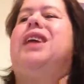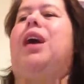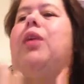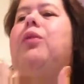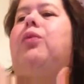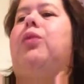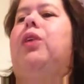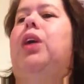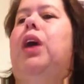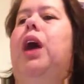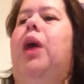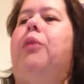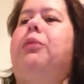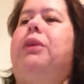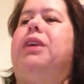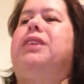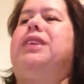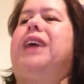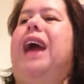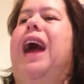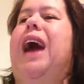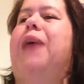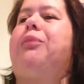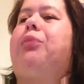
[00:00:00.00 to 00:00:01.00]
Not really. I'm going
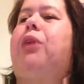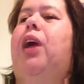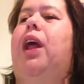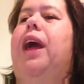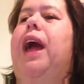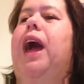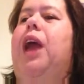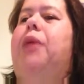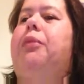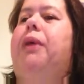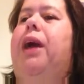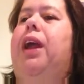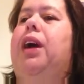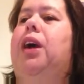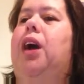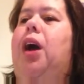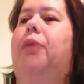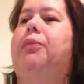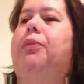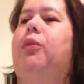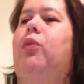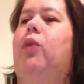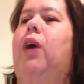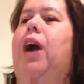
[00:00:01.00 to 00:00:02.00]
to say I probably had about a
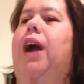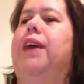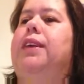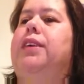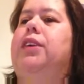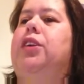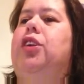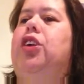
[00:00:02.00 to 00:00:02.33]
cup of rice,